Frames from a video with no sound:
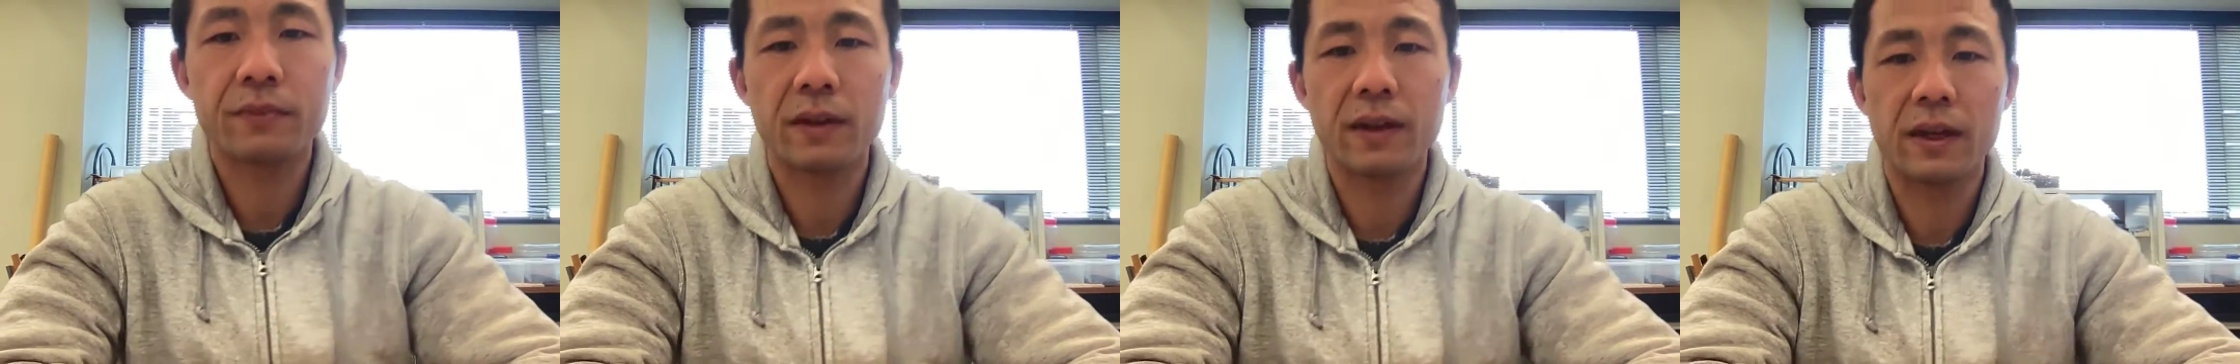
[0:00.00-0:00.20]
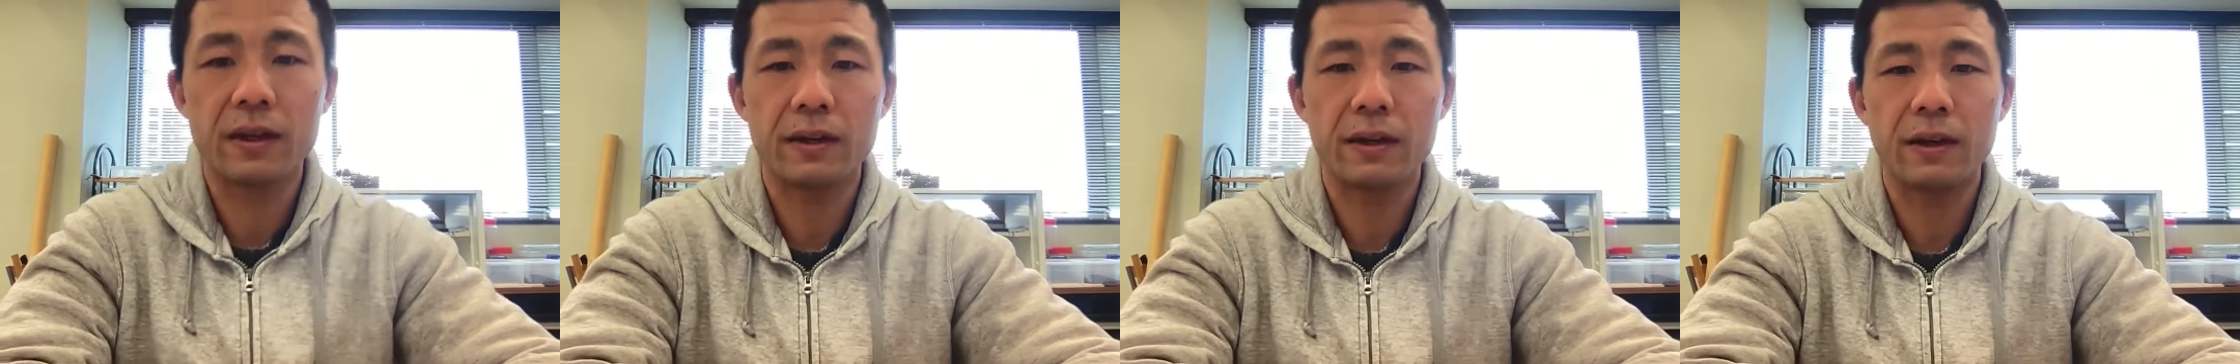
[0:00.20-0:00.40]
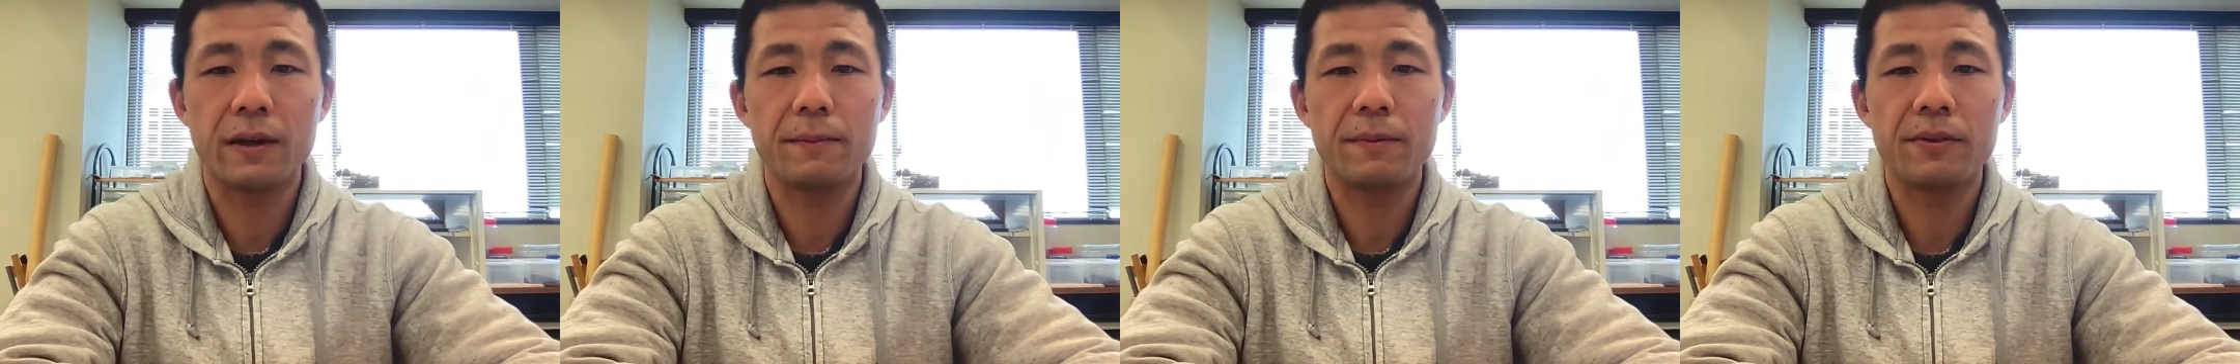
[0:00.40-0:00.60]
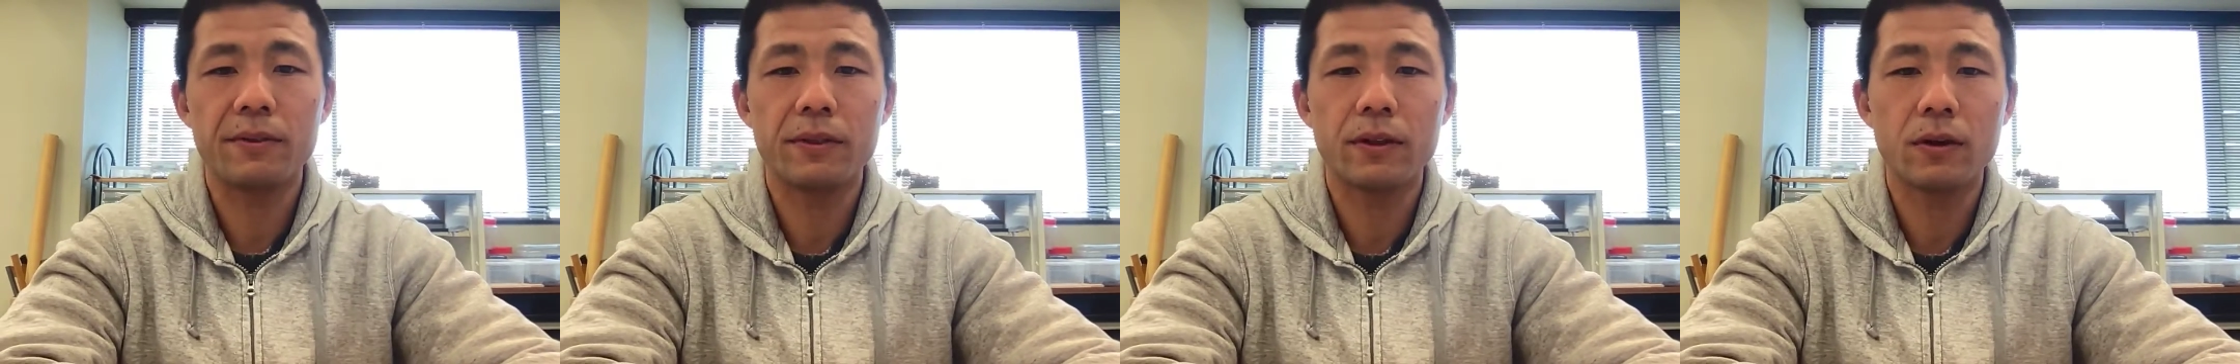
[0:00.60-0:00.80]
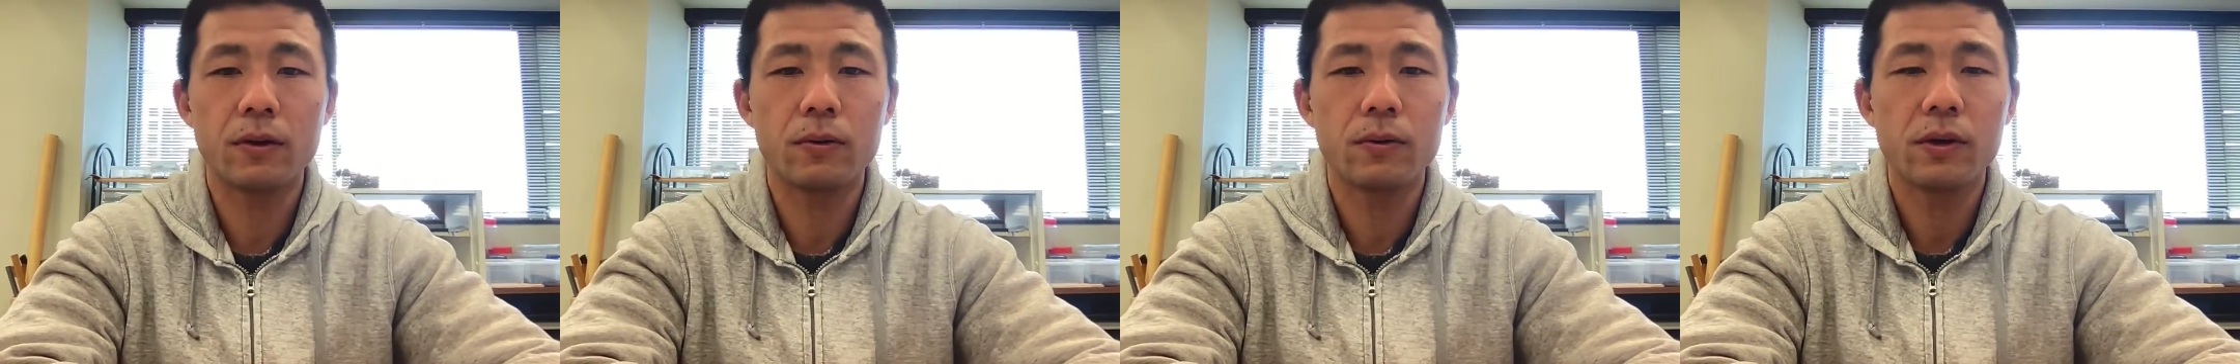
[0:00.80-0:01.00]
And even
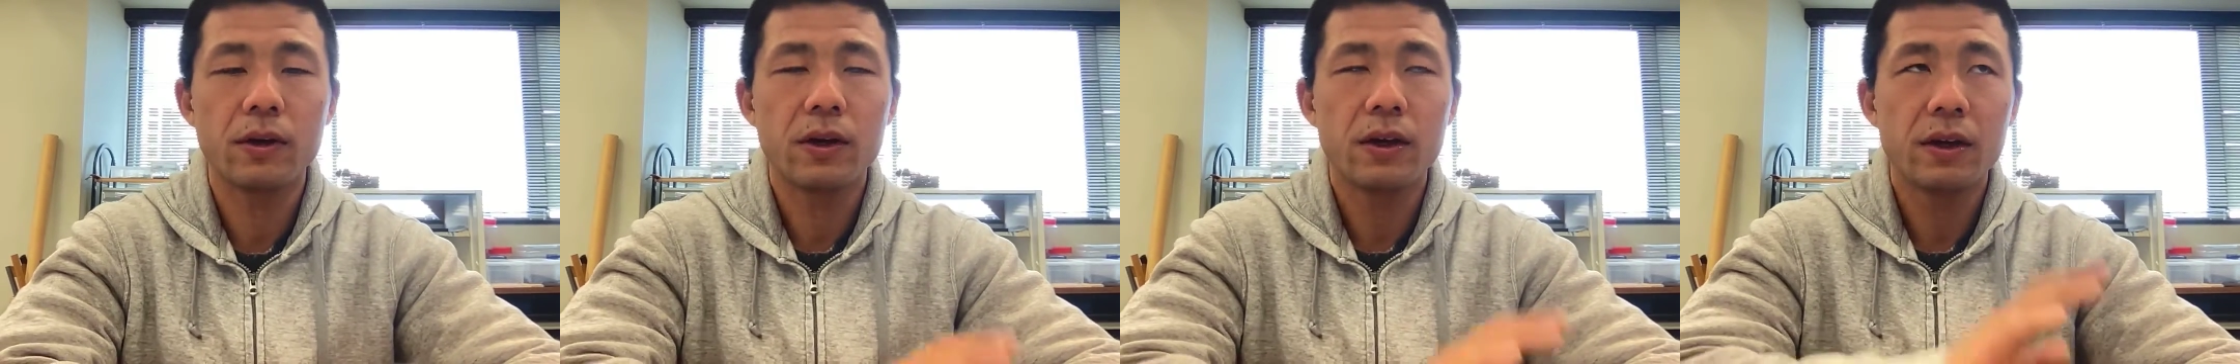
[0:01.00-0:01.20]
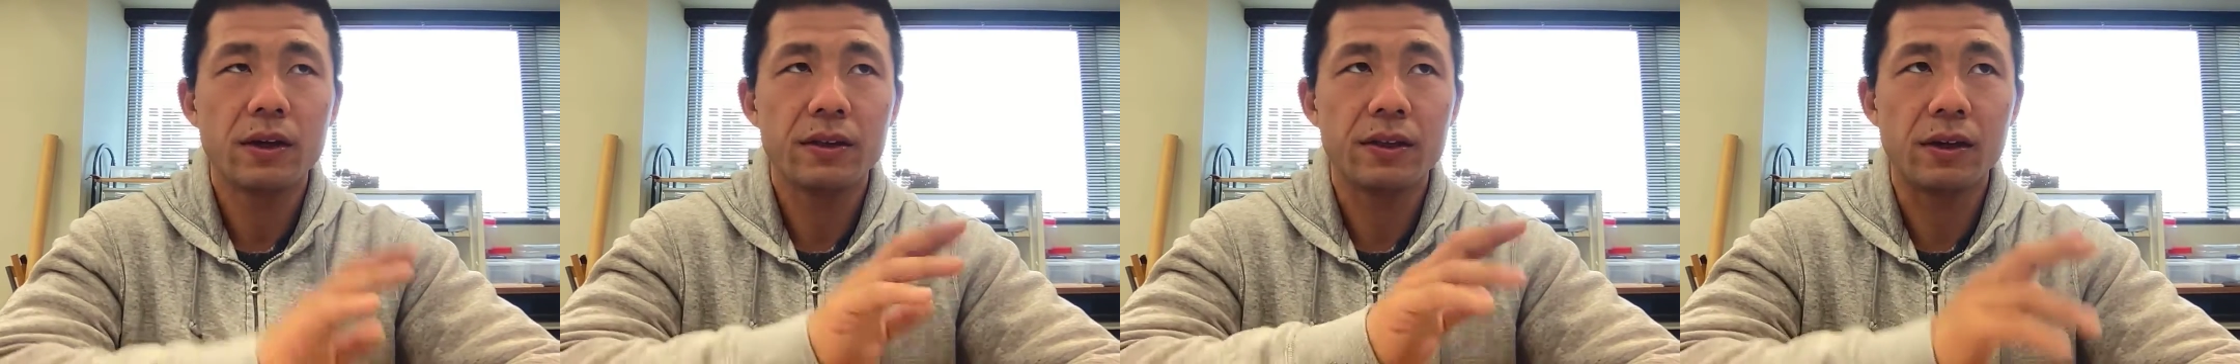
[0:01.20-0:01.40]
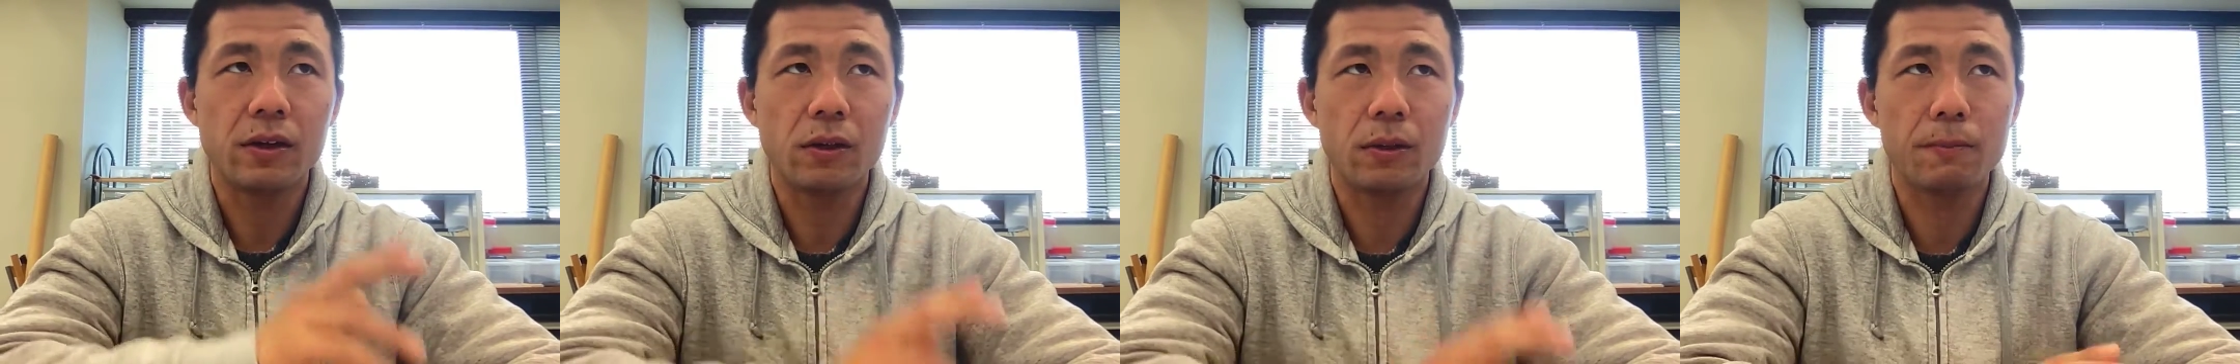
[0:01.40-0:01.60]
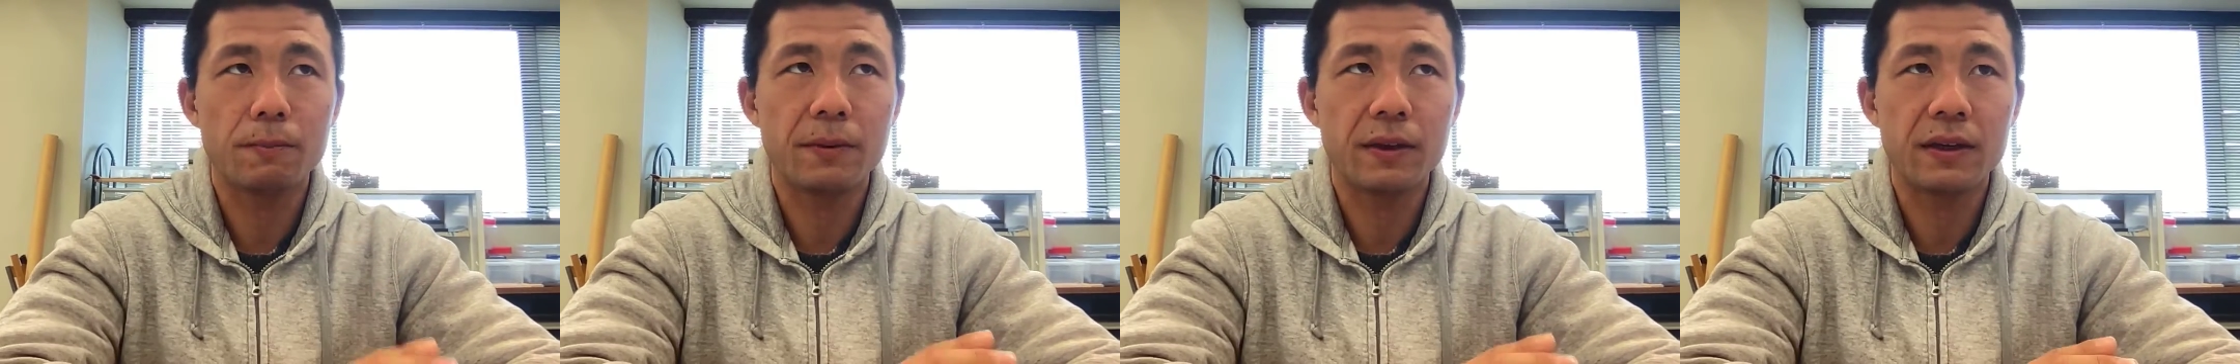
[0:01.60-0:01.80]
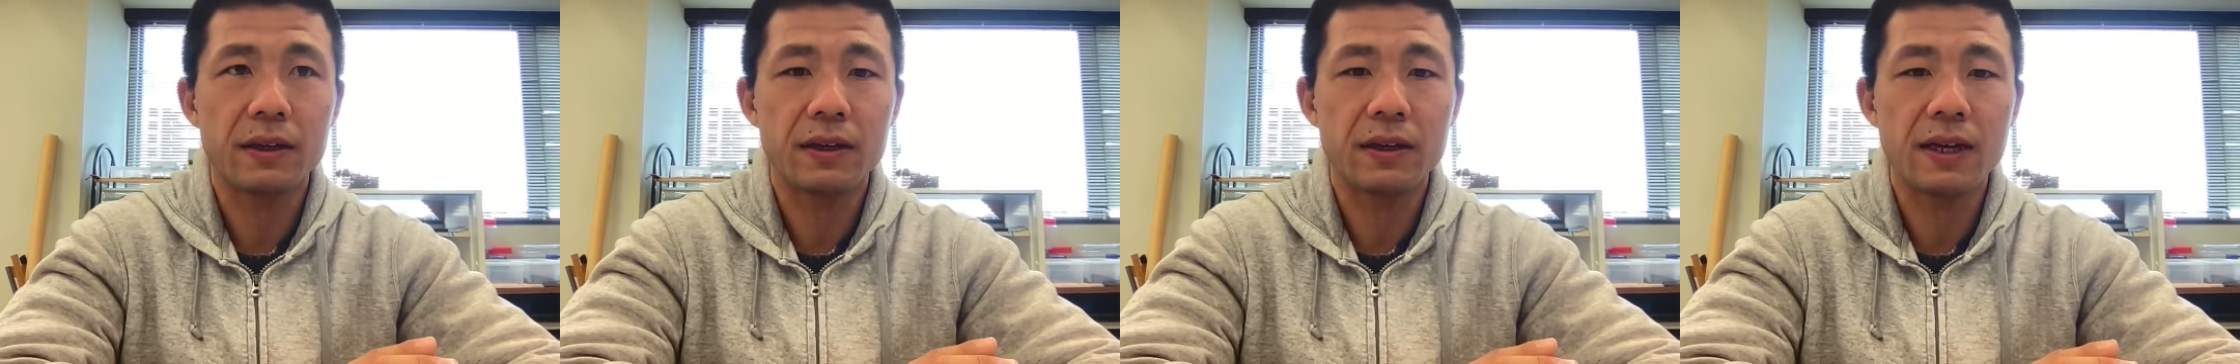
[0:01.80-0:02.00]
though the
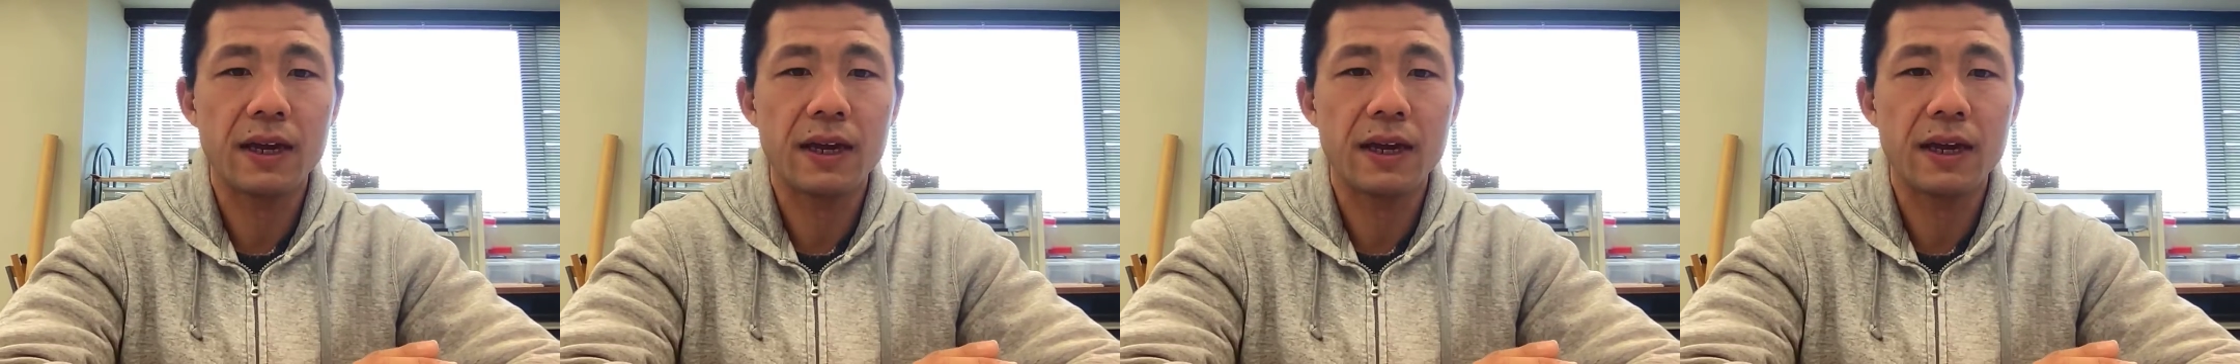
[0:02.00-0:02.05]
Olympic